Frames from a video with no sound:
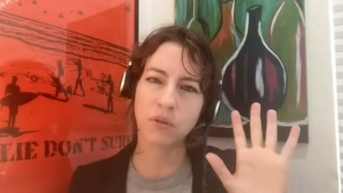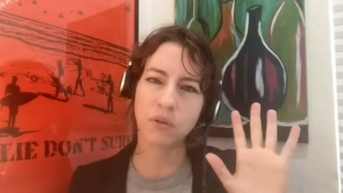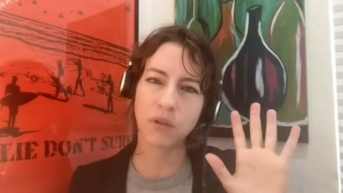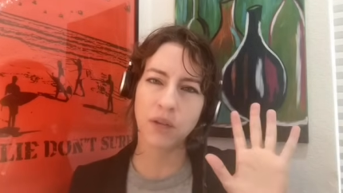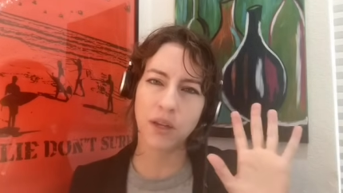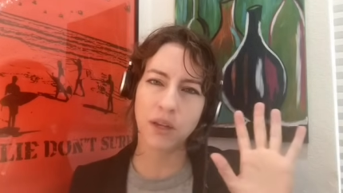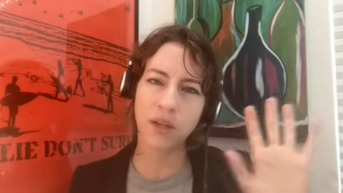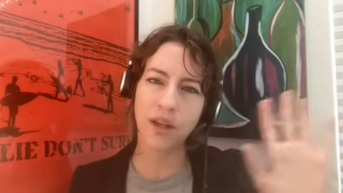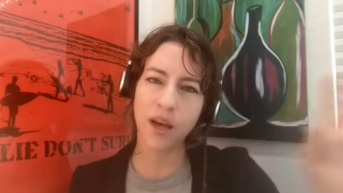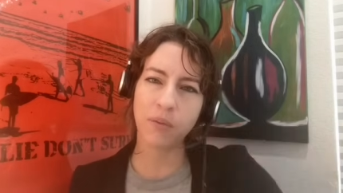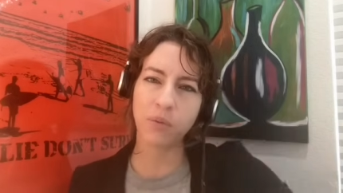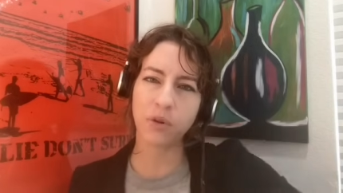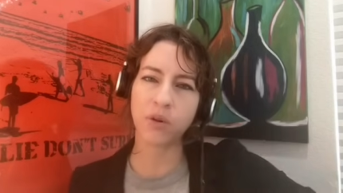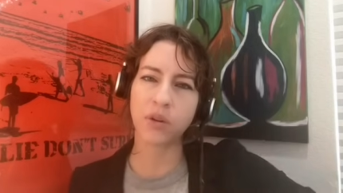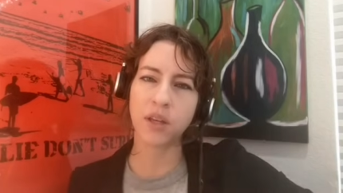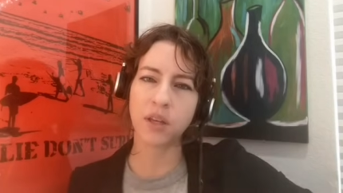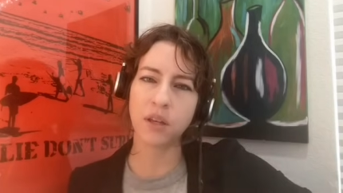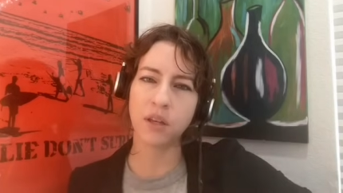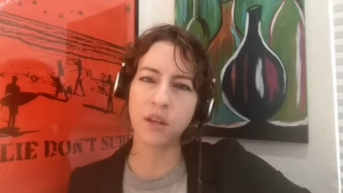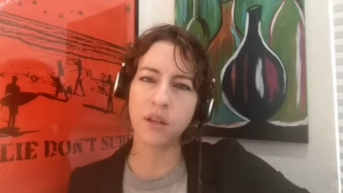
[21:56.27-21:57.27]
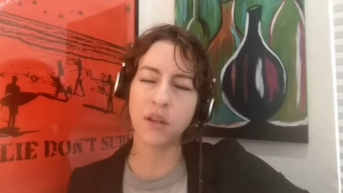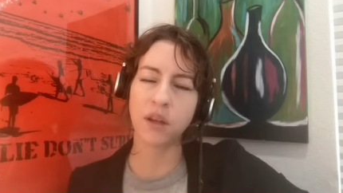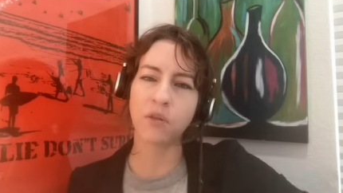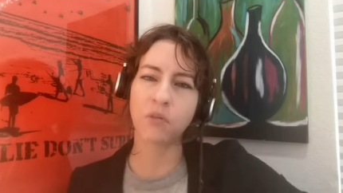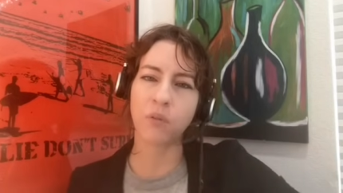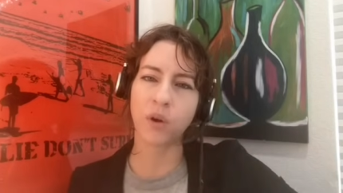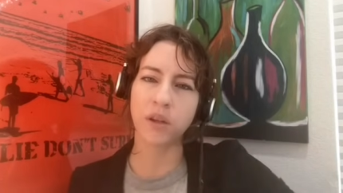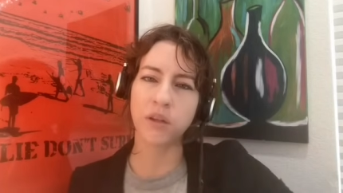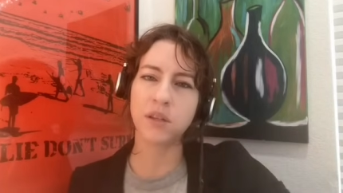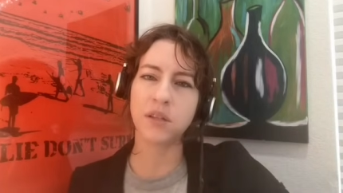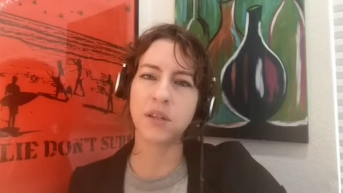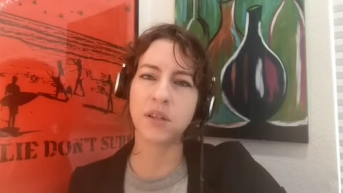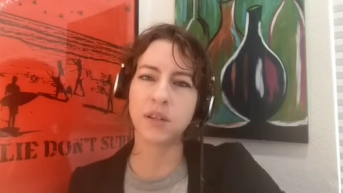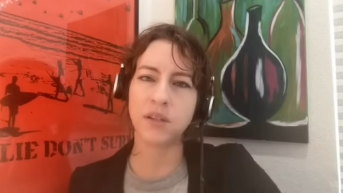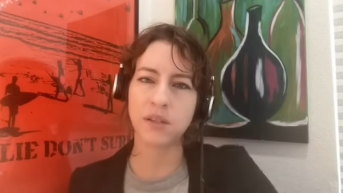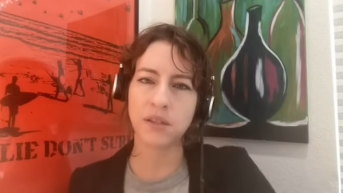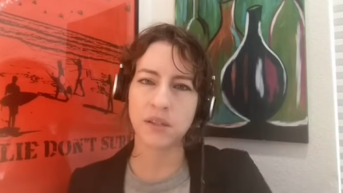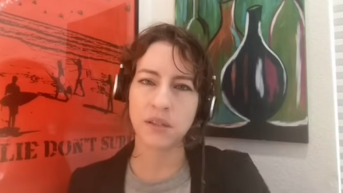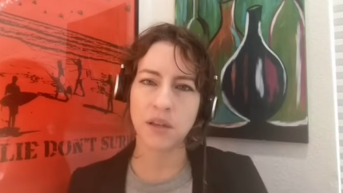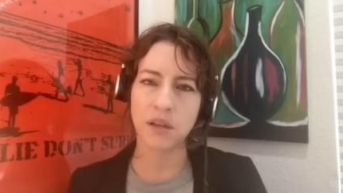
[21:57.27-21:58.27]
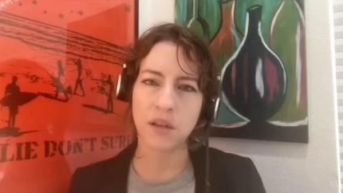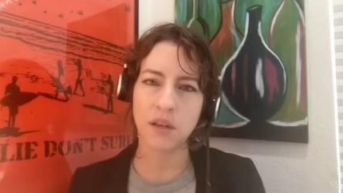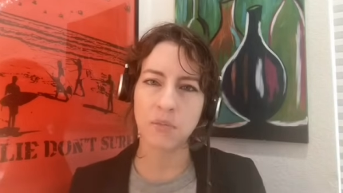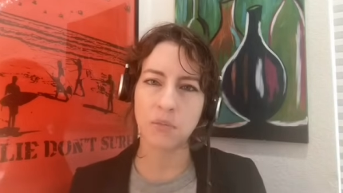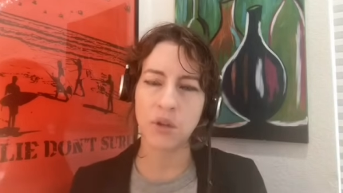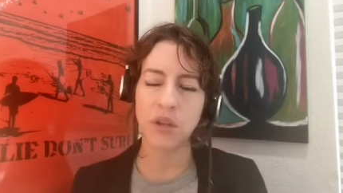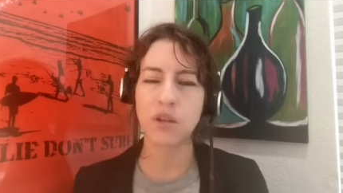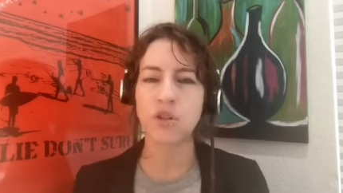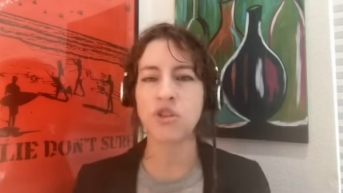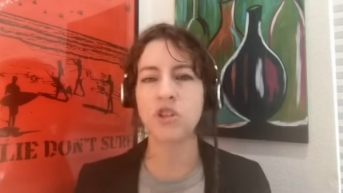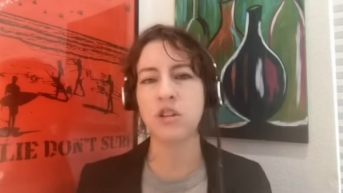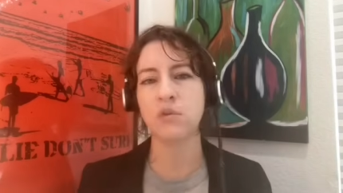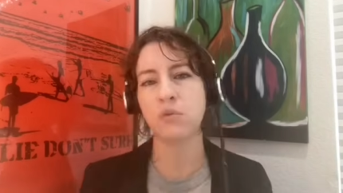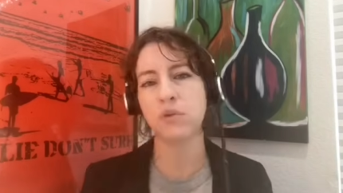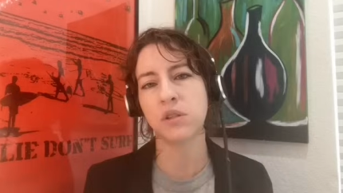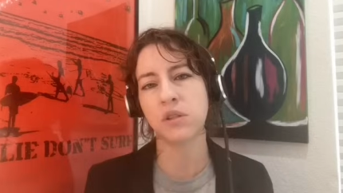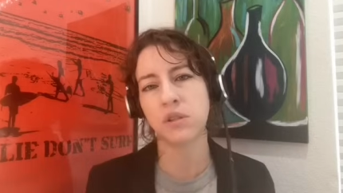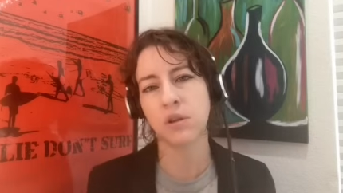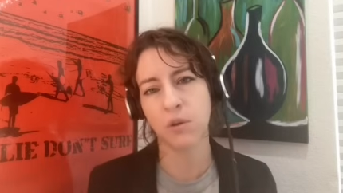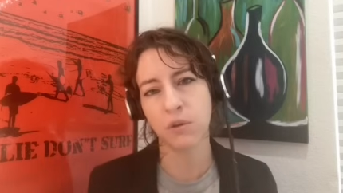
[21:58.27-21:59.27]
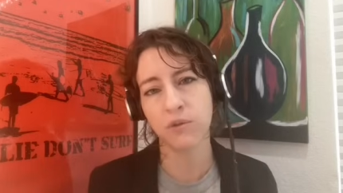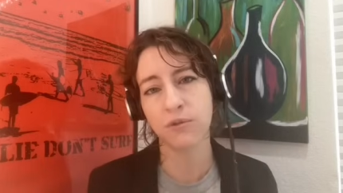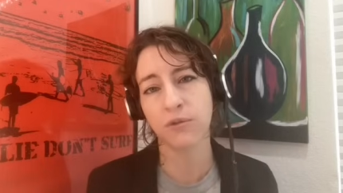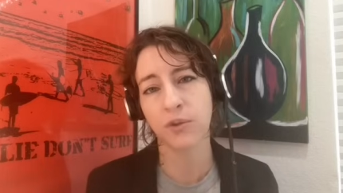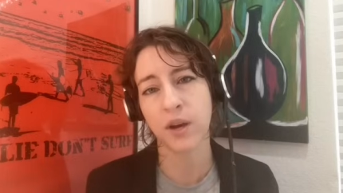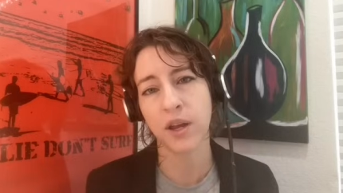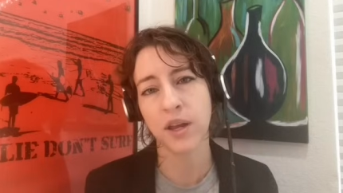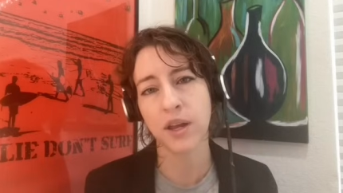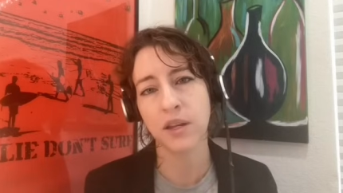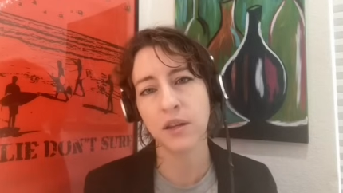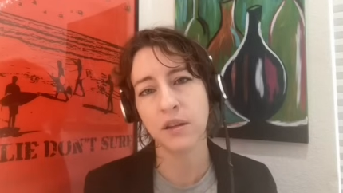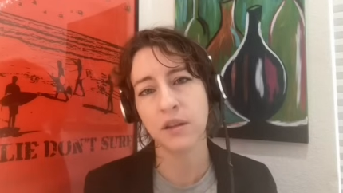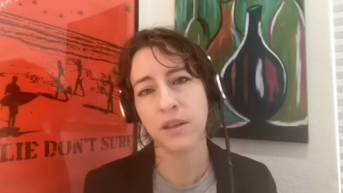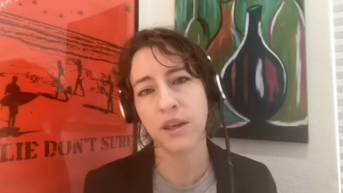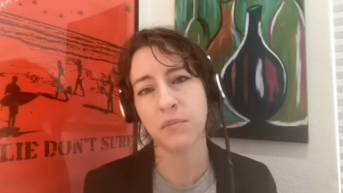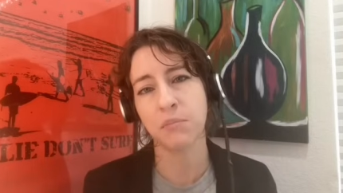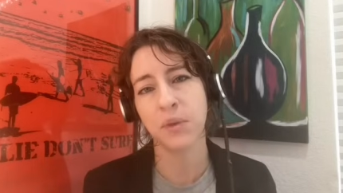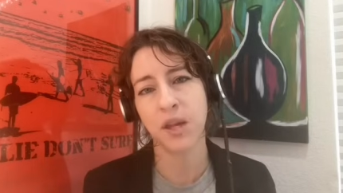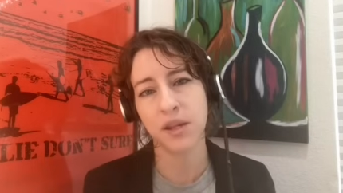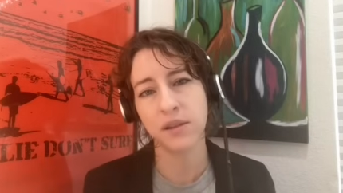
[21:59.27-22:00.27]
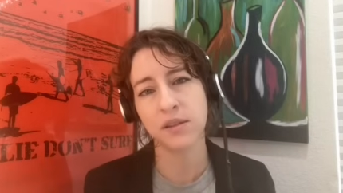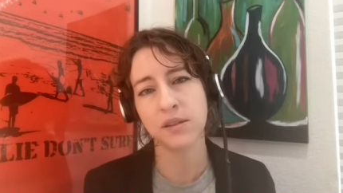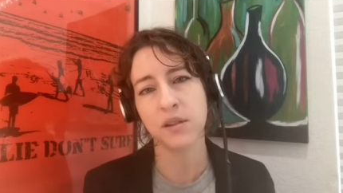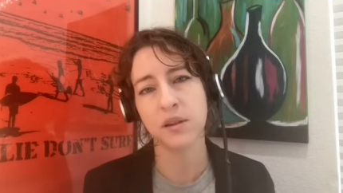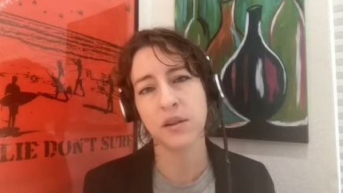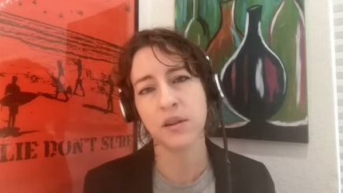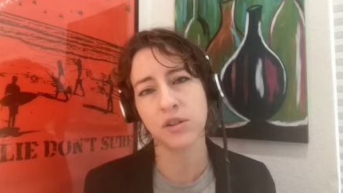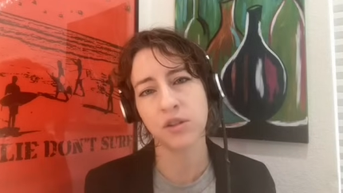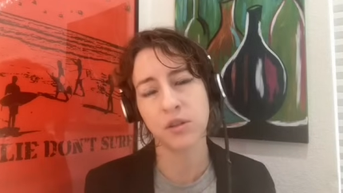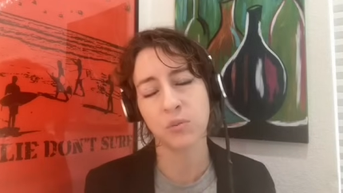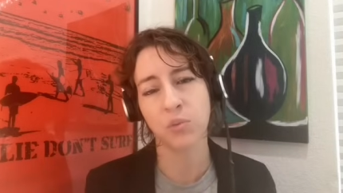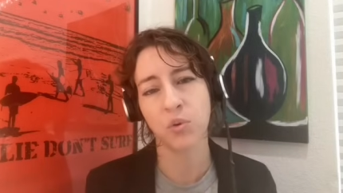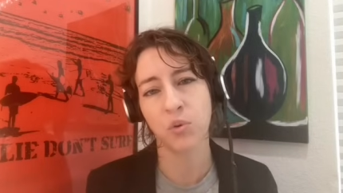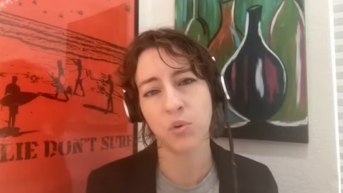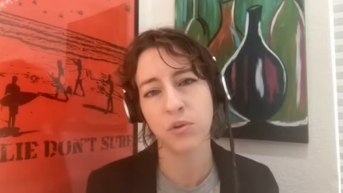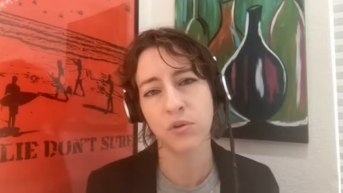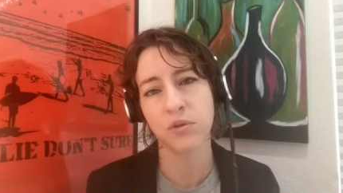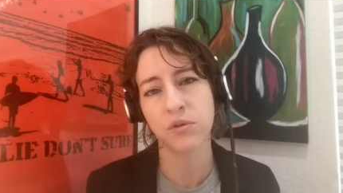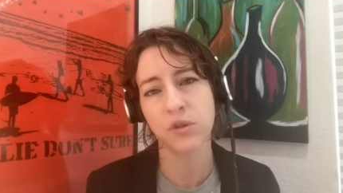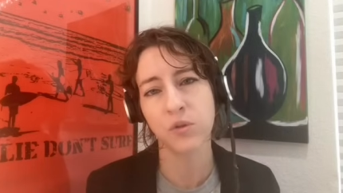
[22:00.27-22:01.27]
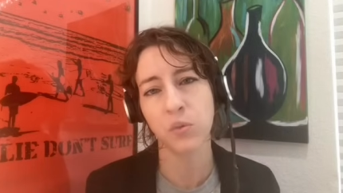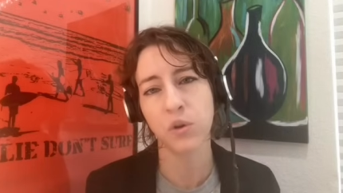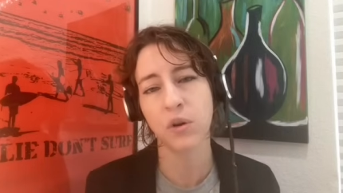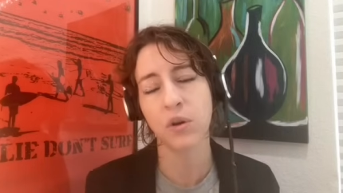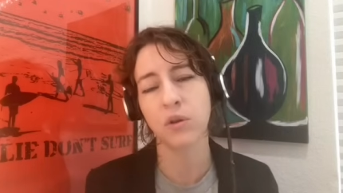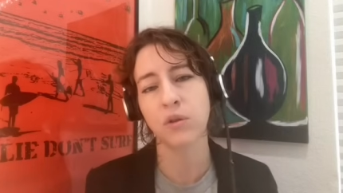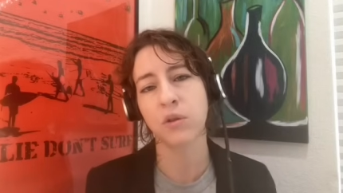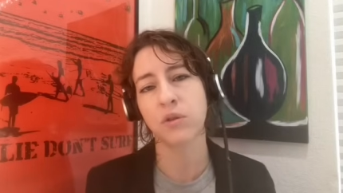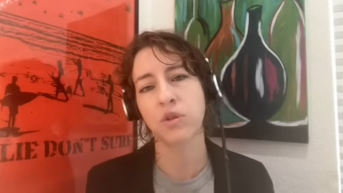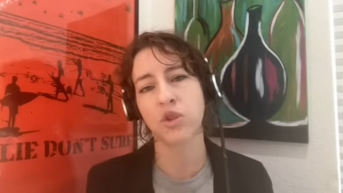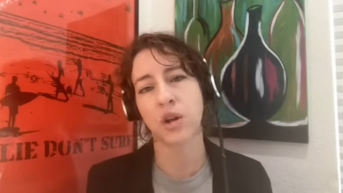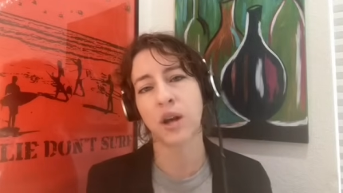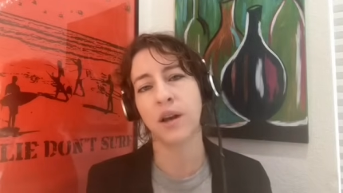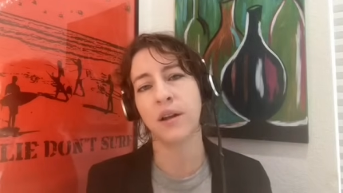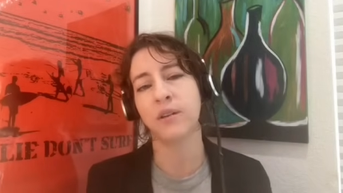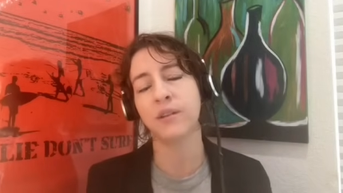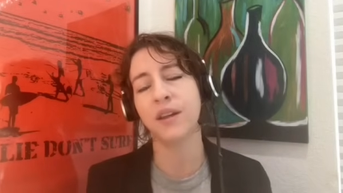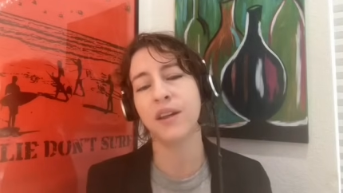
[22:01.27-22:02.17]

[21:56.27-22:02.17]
kidnap her kid and run to Tennessee because she was so afraid that Manson and his supporters would hurt her child?